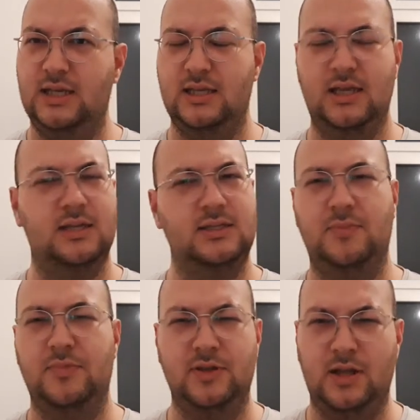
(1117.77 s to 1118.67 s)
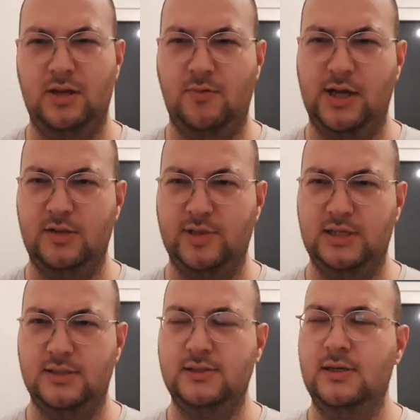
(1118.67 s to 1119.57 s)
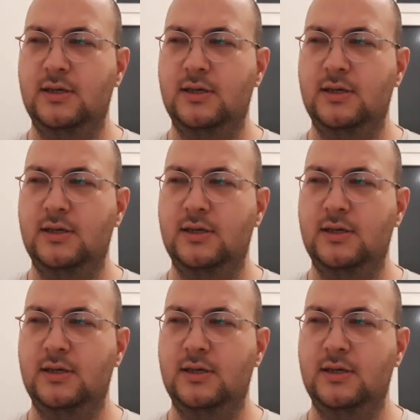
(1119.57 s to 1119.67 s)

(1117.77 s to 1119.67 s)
it, it's something like quail beans.